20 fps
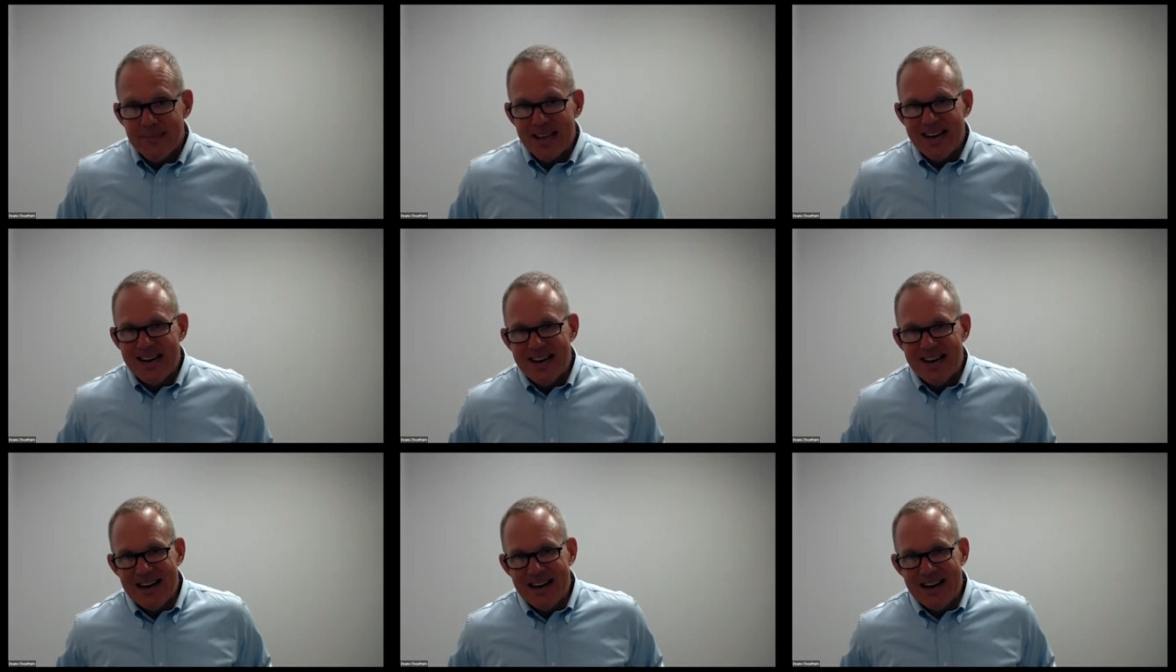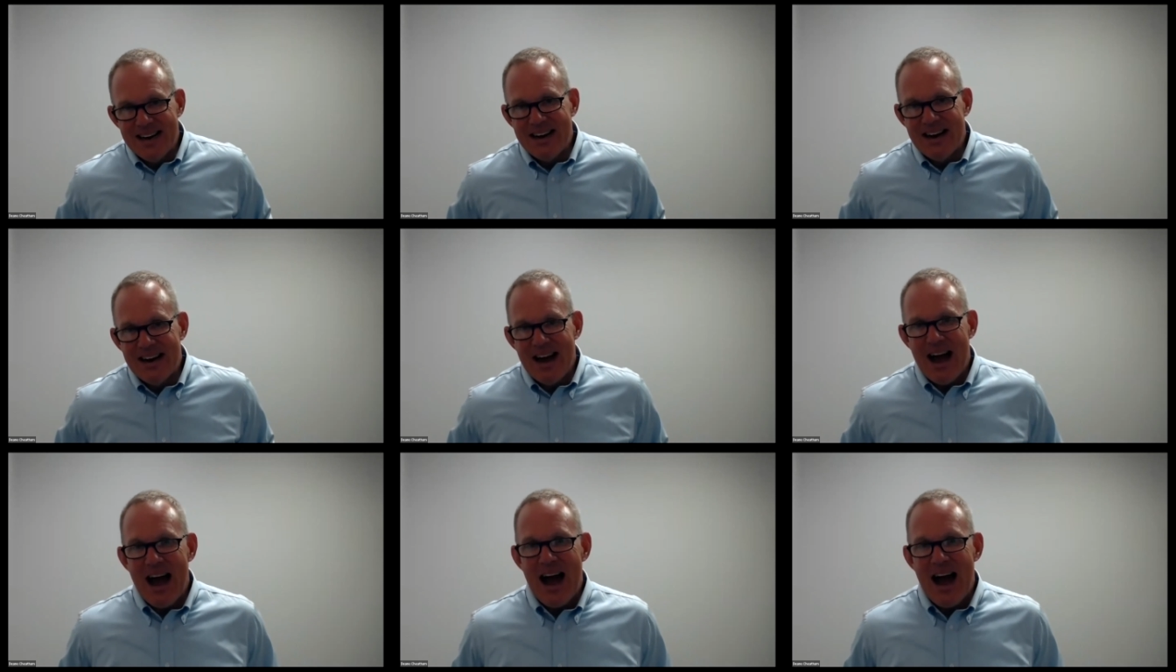
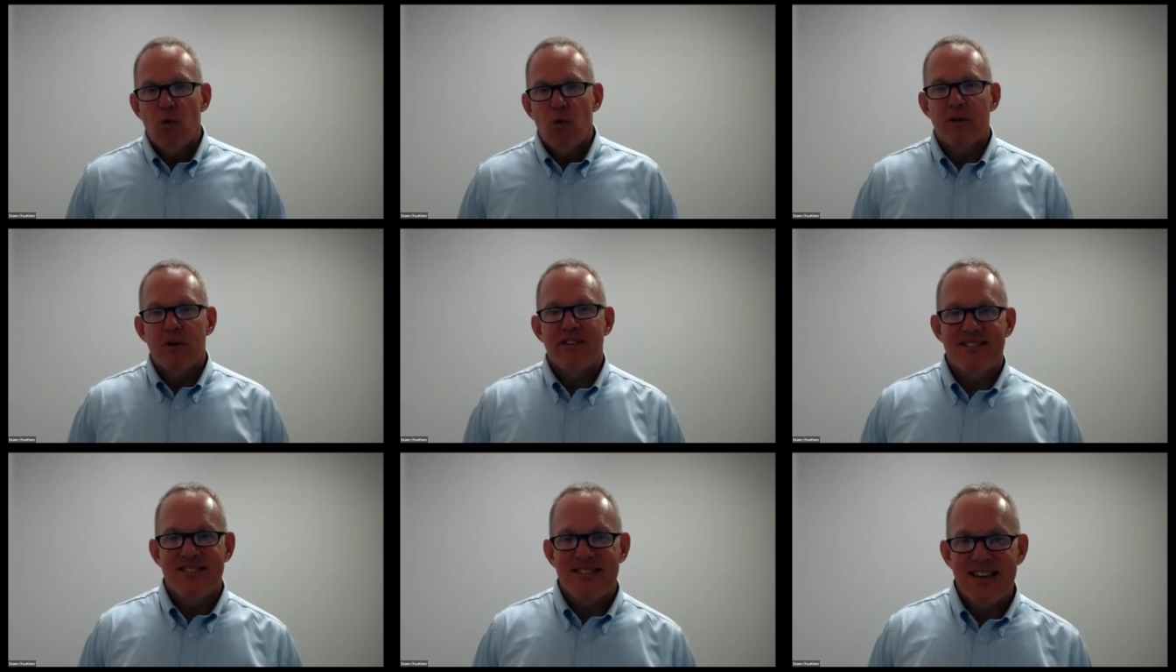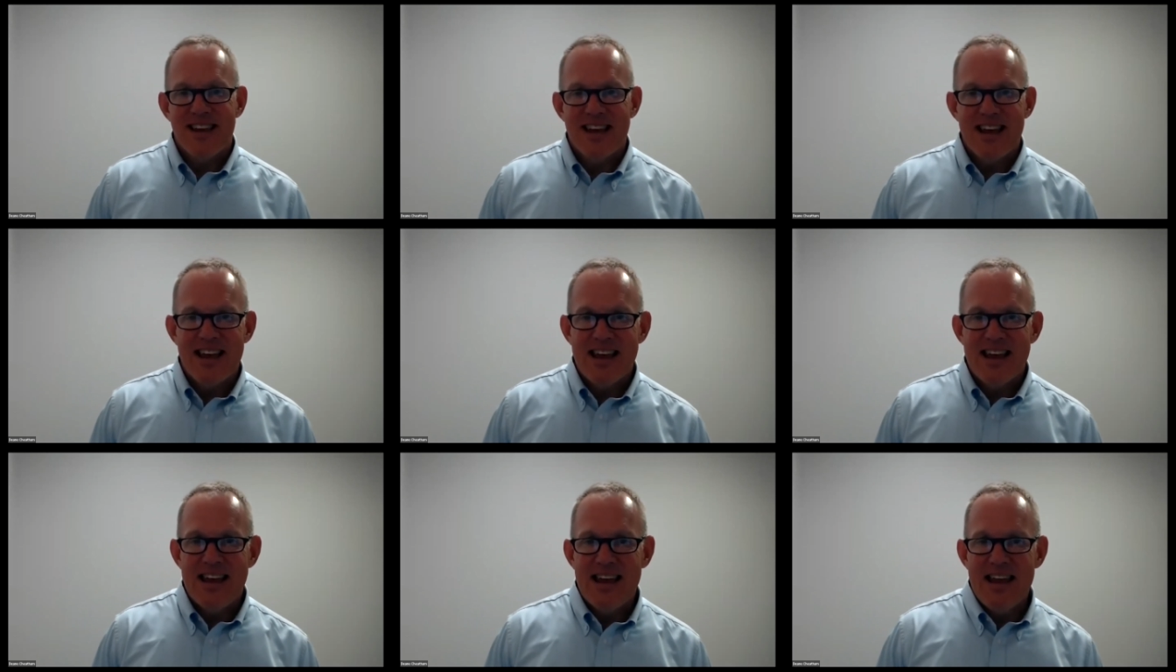I would
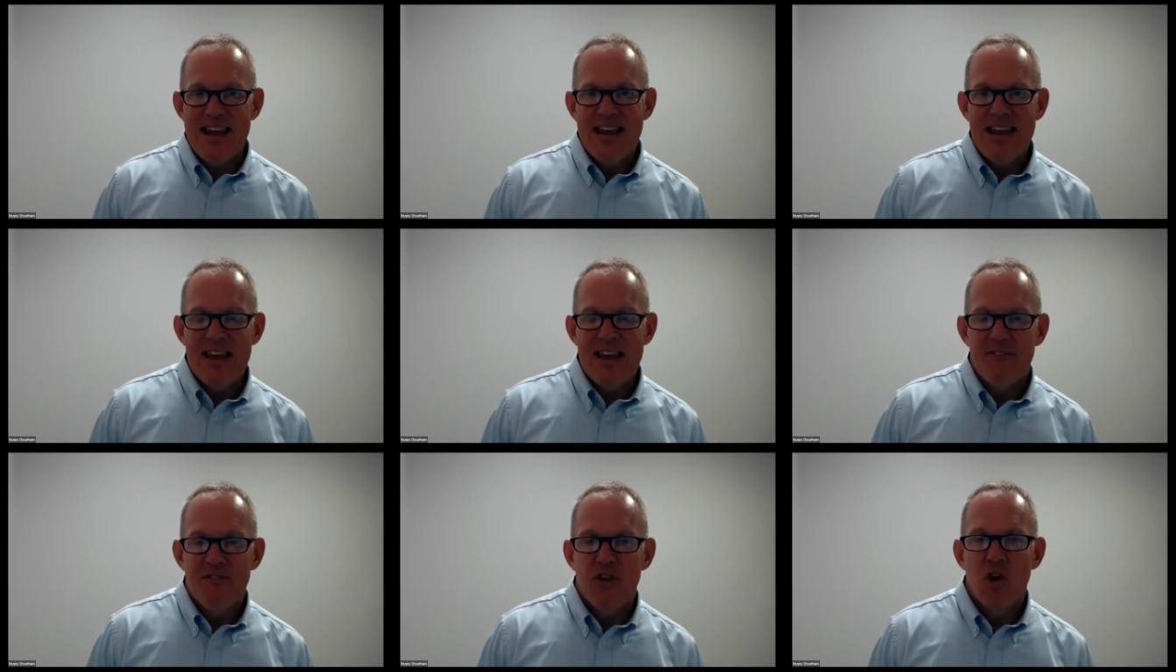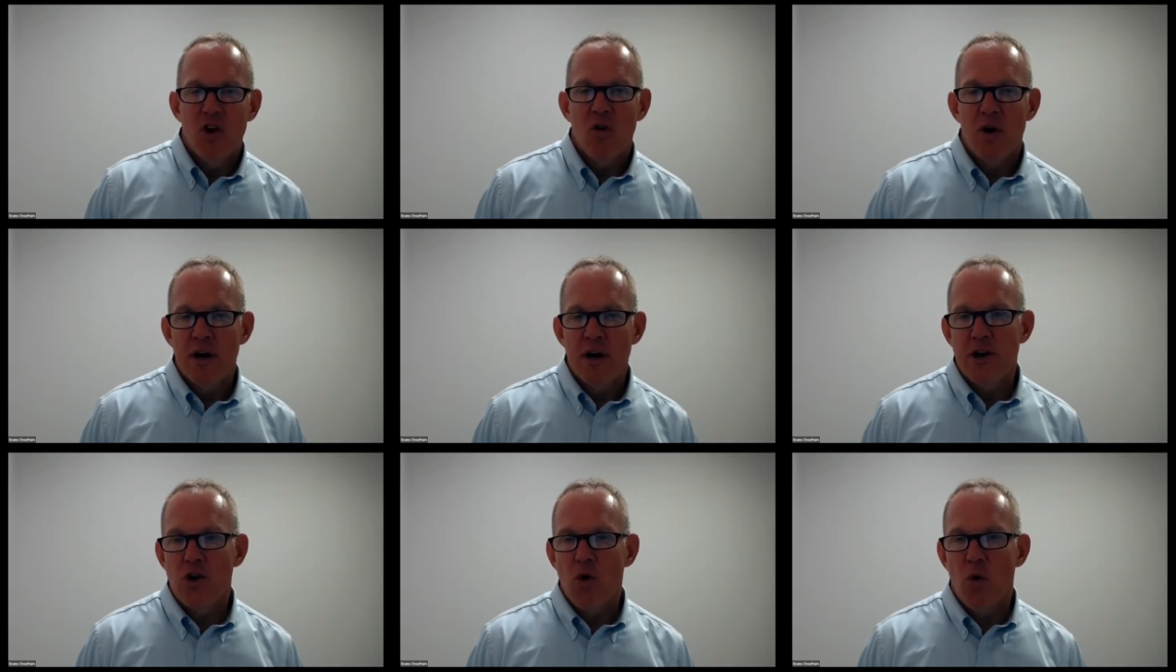say if you're in
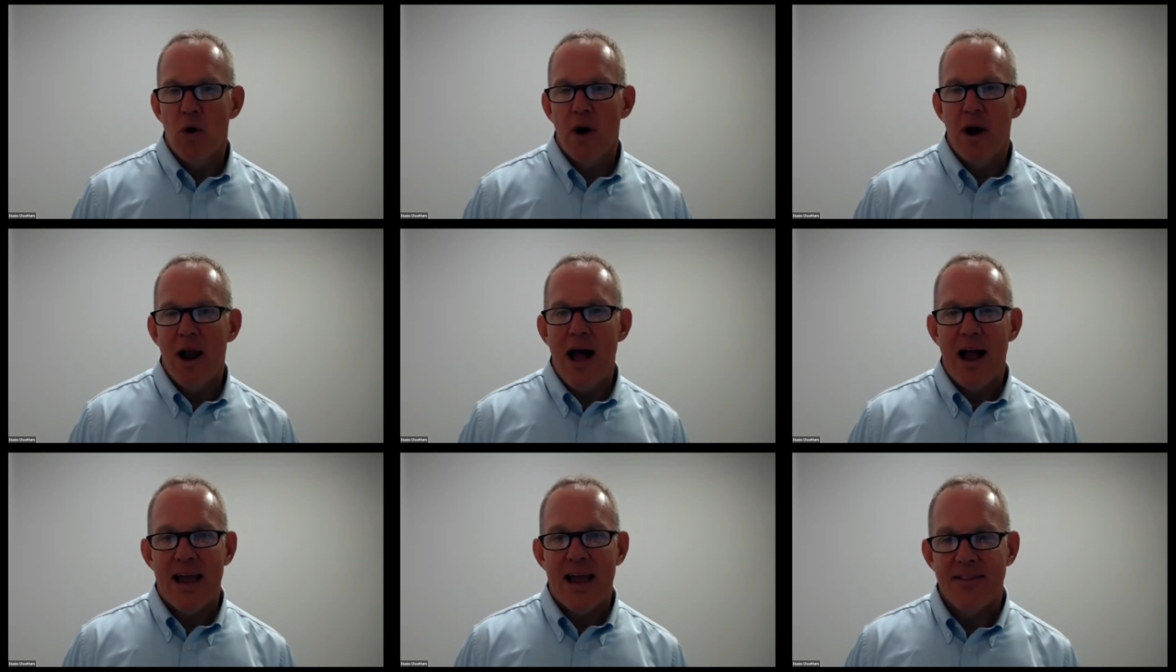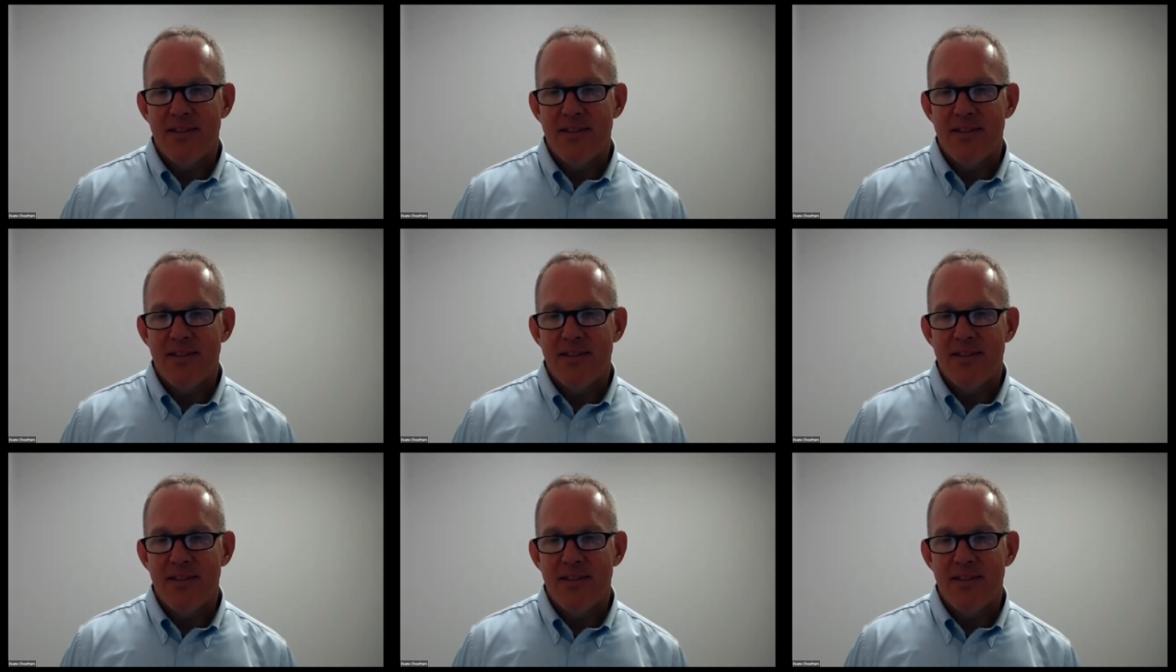a door knocking,